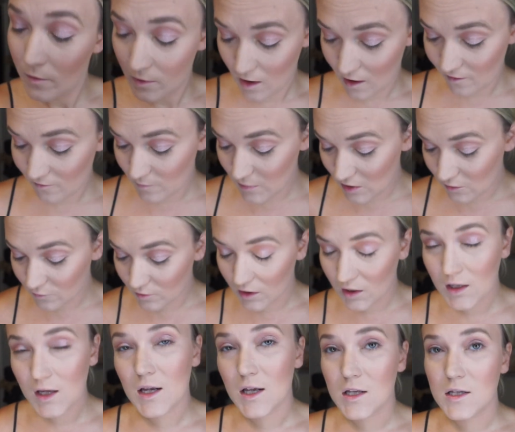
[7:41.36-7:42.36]
I've been
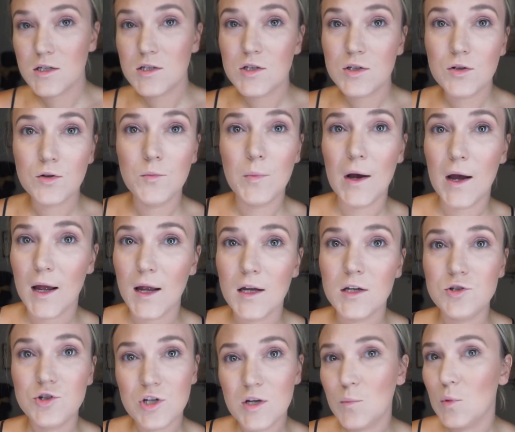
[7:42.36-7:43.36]
really into
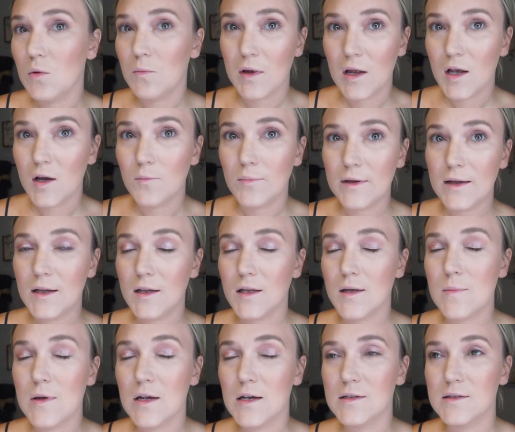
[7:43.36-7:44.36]
buying cheaper makeup lately
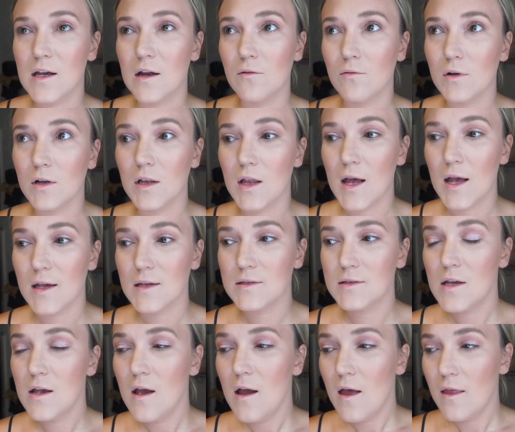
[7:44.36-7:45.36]
because I
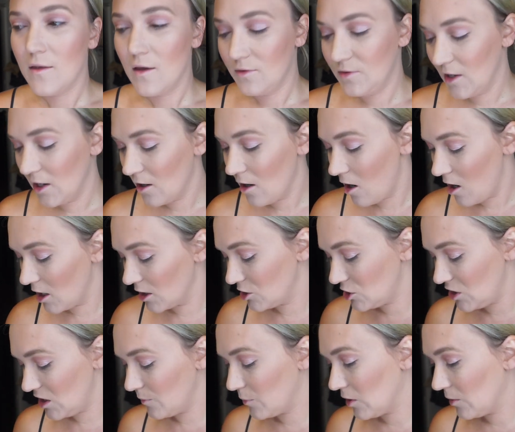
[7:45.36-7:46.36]
realized that there are
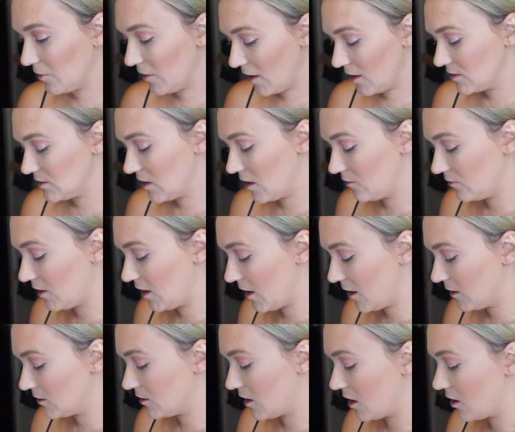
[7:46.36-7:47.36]
cheaper brands out
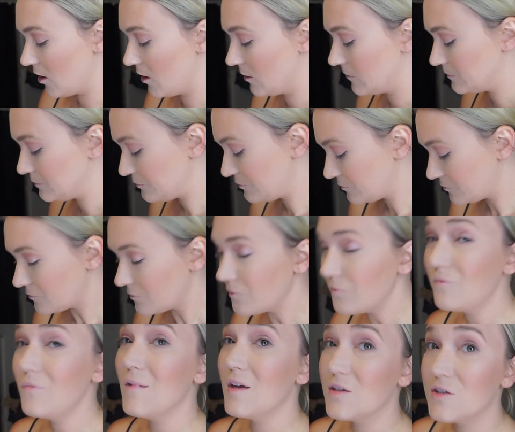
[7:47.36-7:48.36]
there that
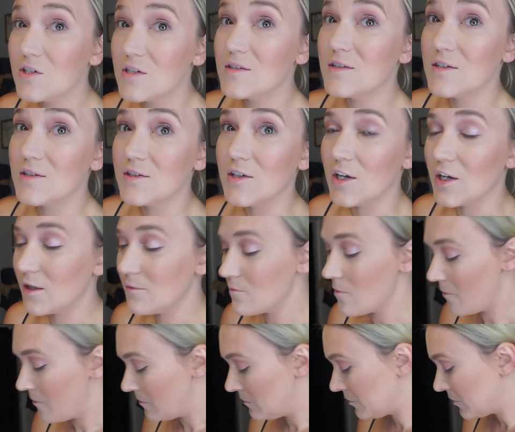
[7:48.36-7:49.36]
are just as good.
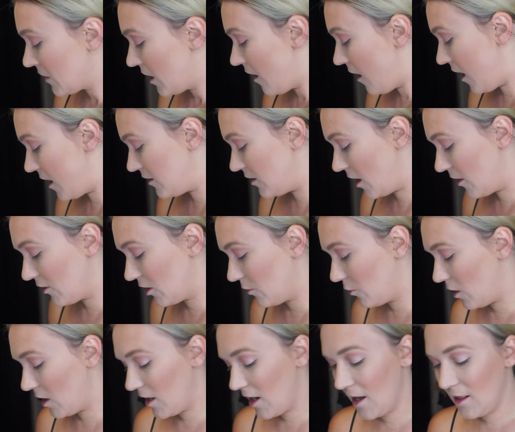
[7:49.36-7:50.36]
Another
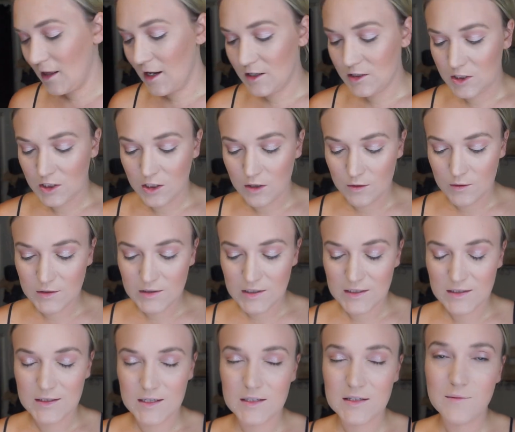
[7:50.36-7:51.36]
one I like to use
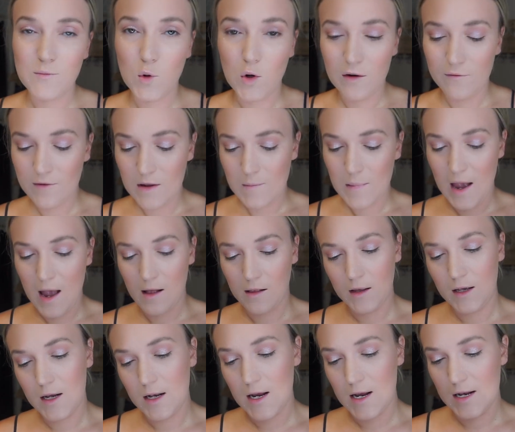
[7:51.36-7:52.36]
is this Morphe
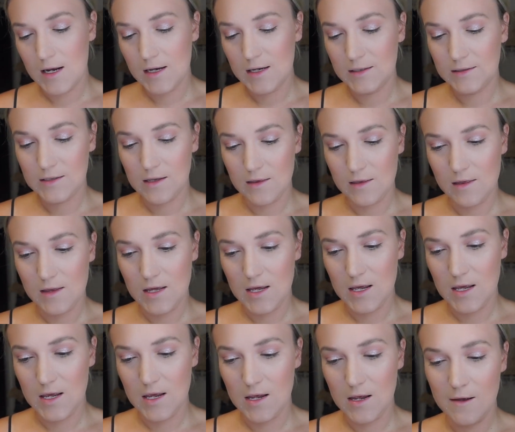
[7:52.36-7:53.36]
palette. It is
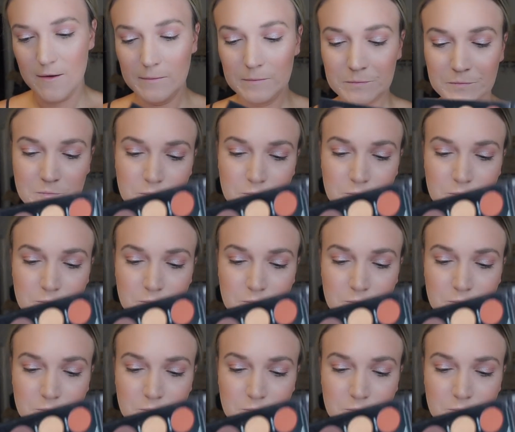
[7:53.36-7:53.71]
the